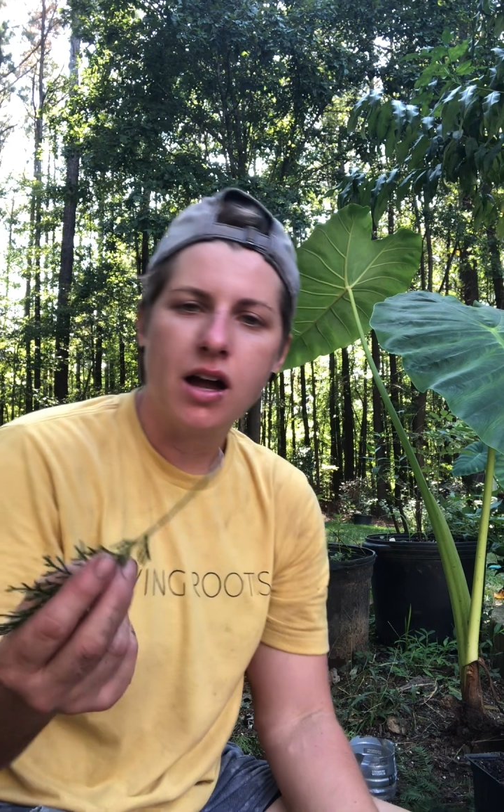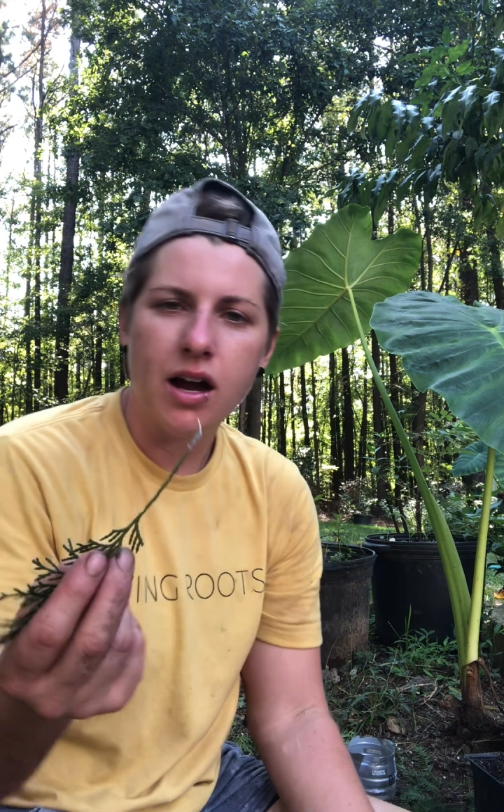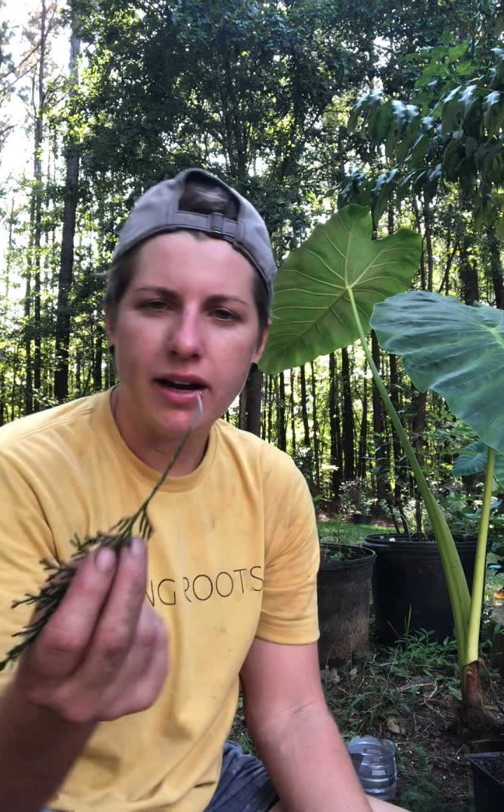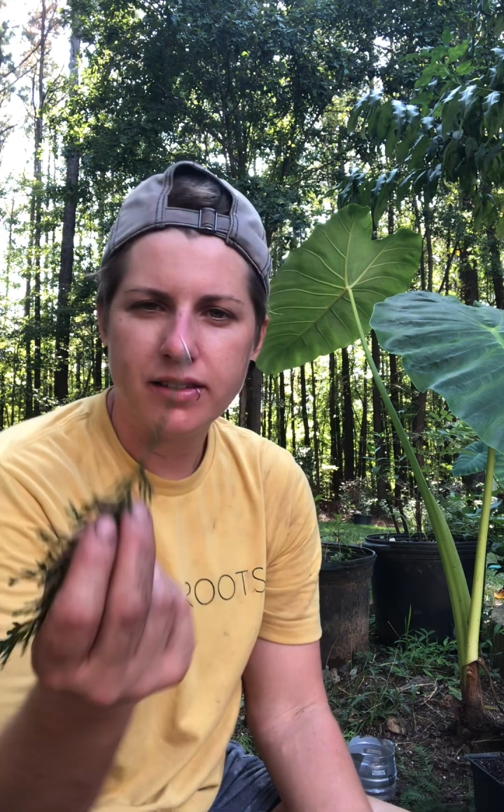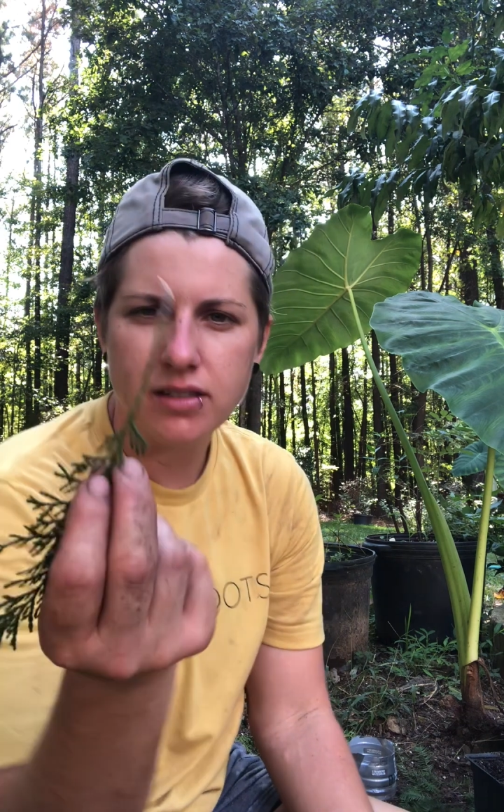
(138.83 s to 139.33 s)

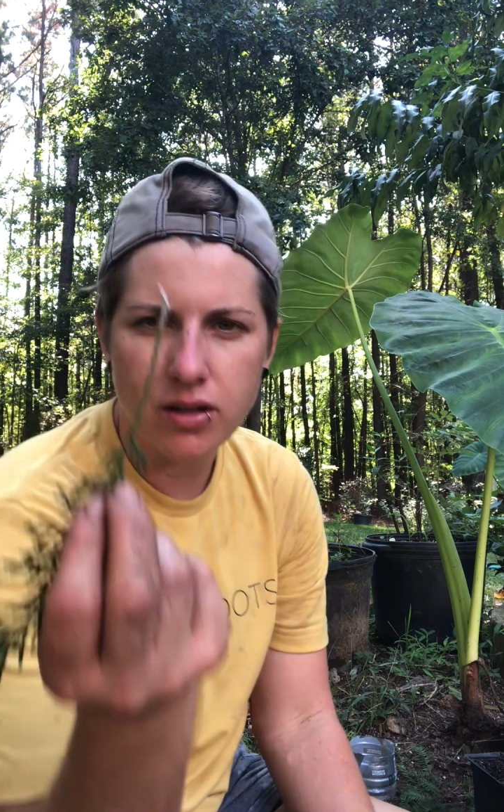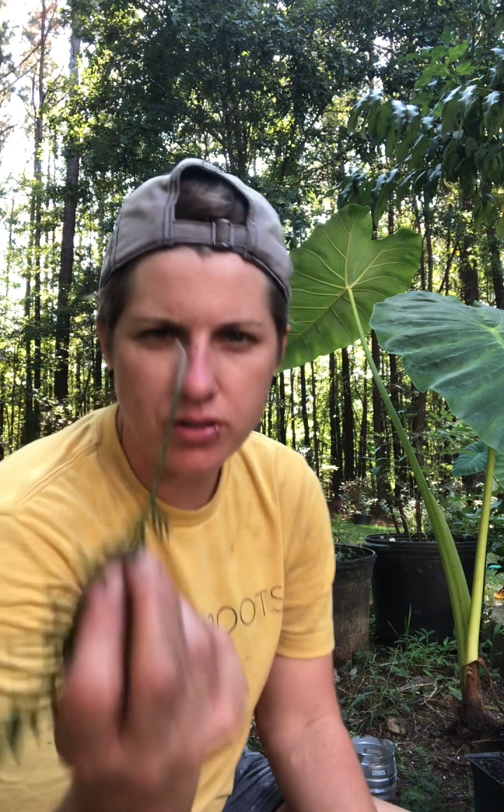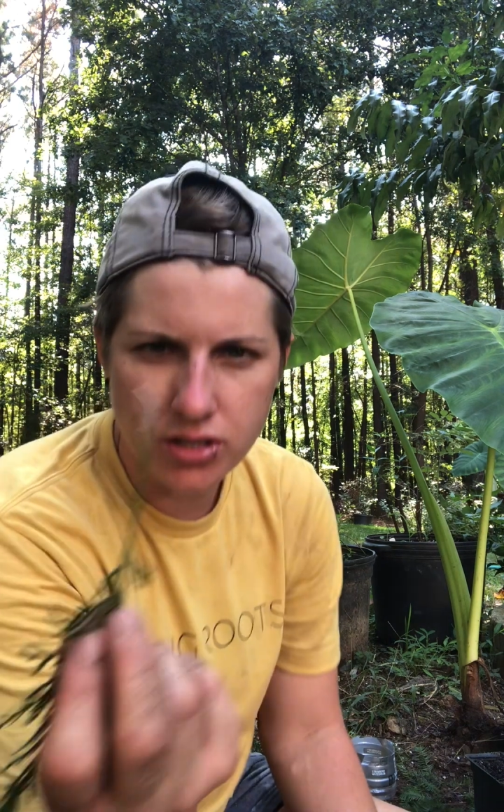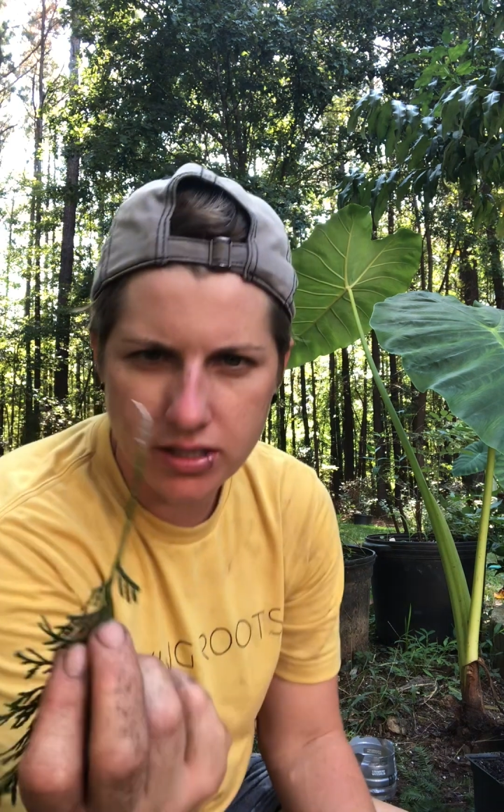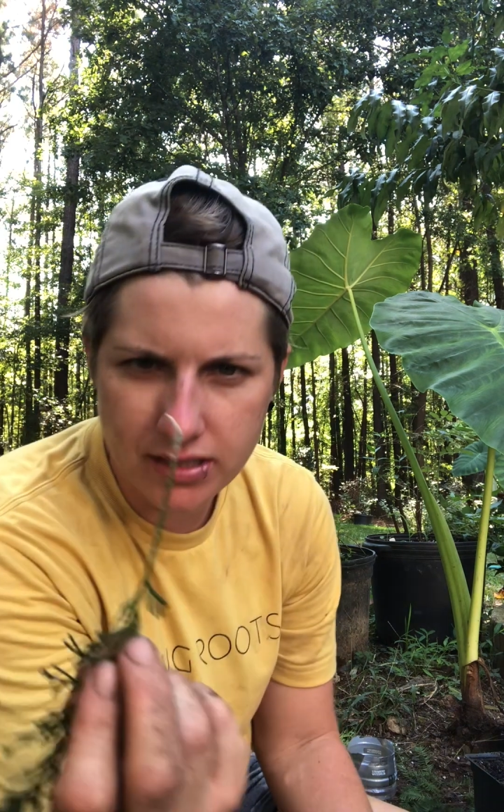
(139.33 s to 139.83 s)
Alright, so
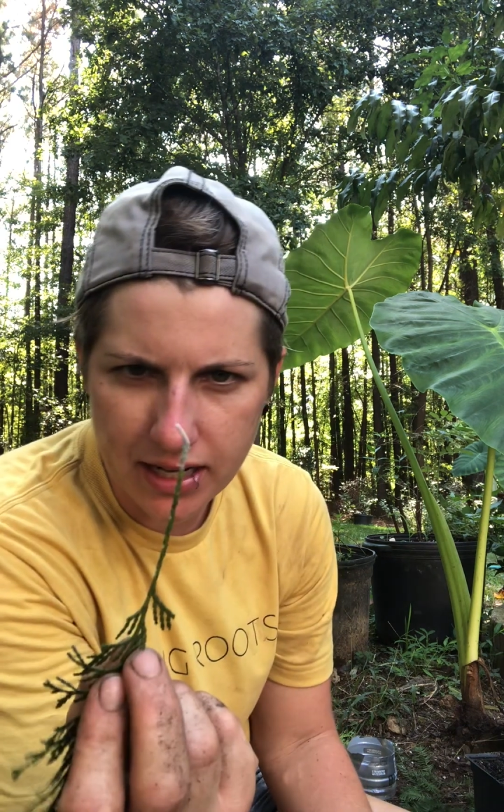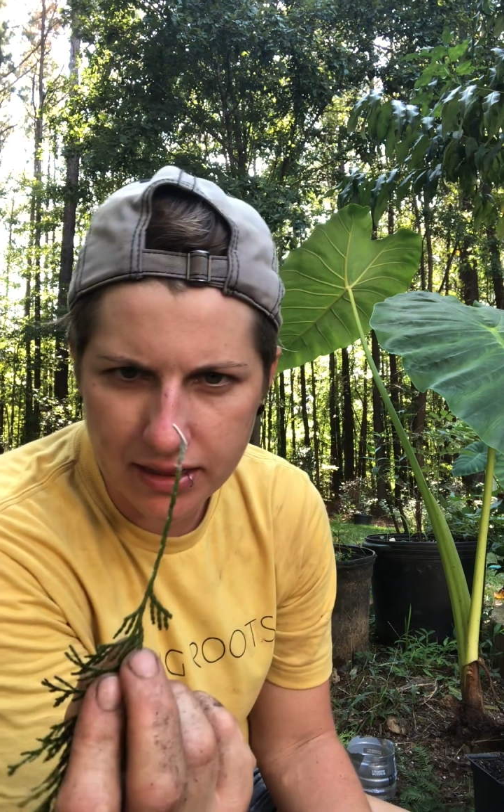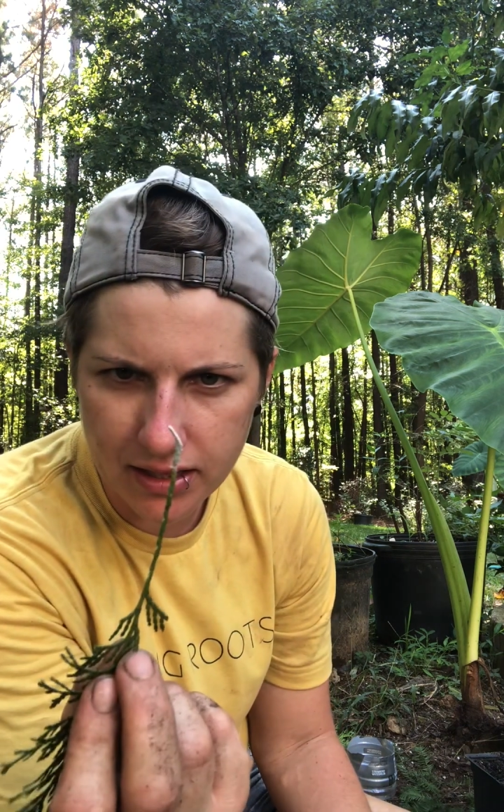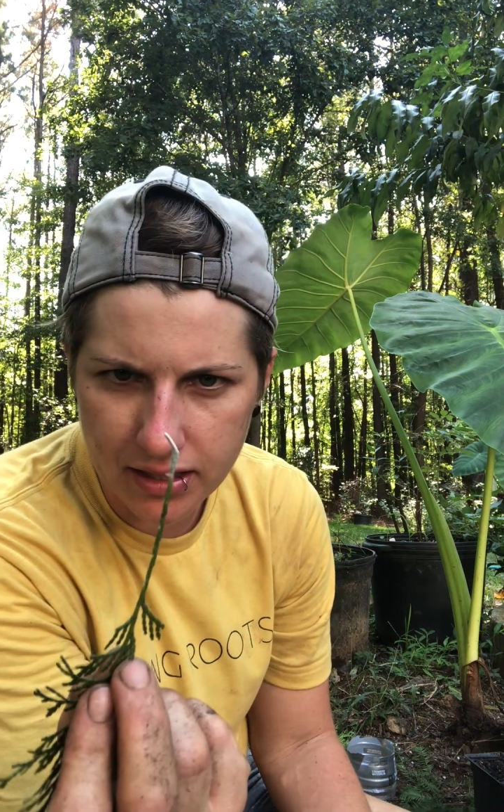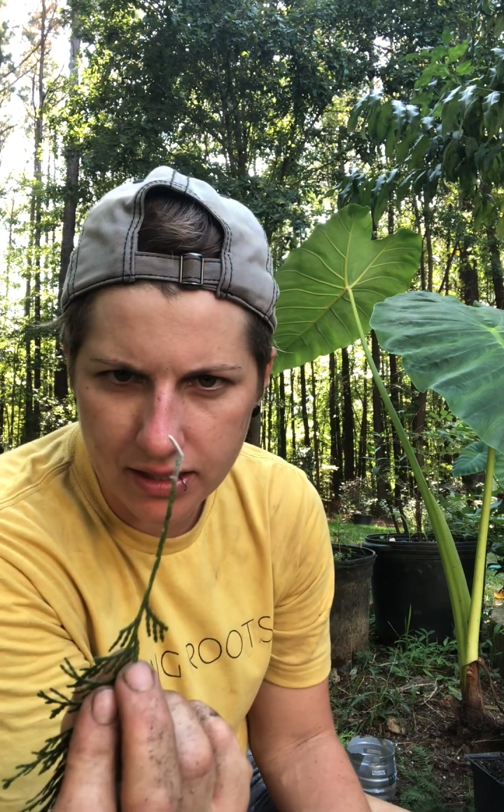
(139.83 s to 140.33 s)
she's got
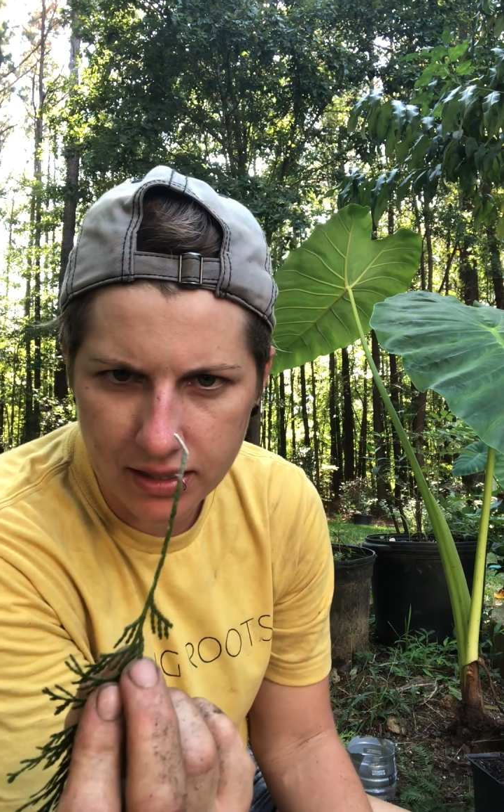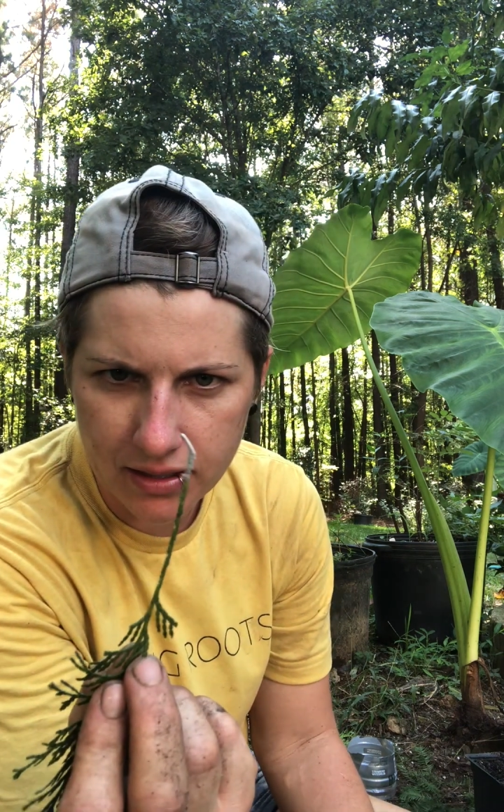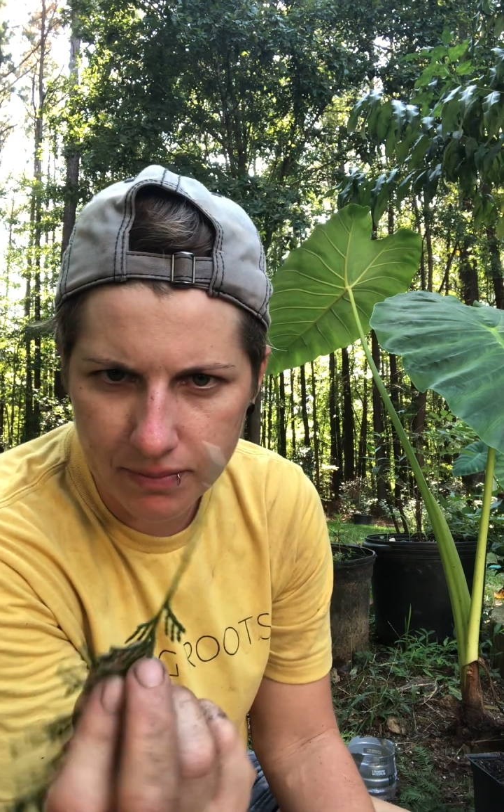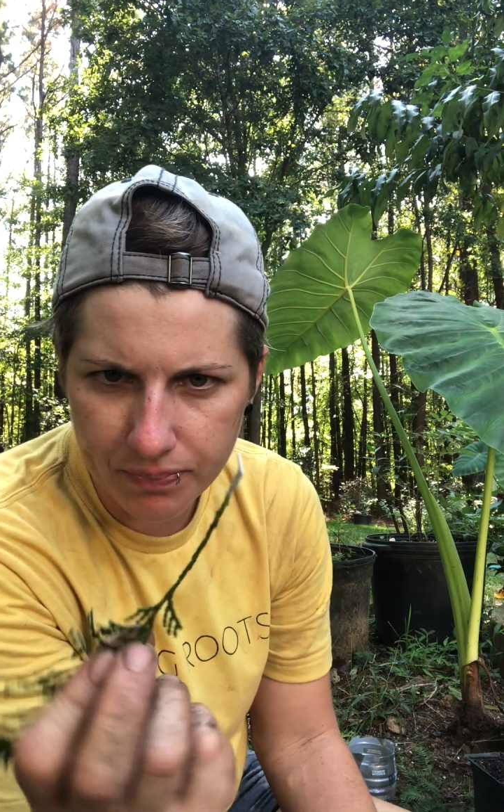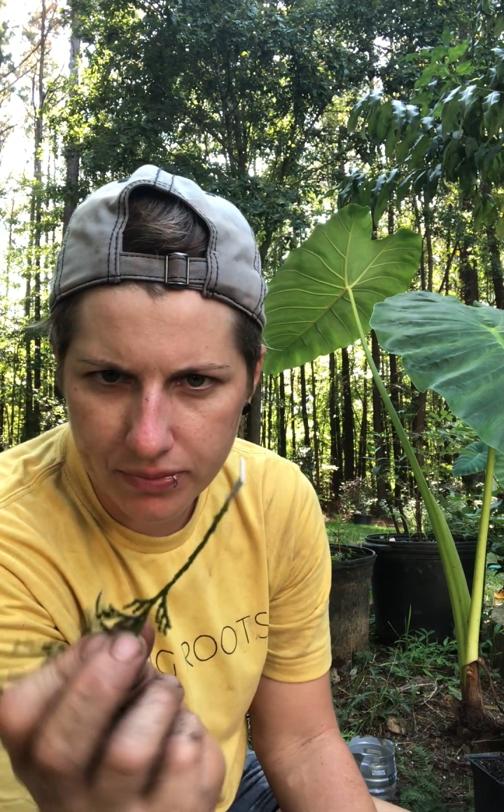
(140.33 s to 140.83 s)
the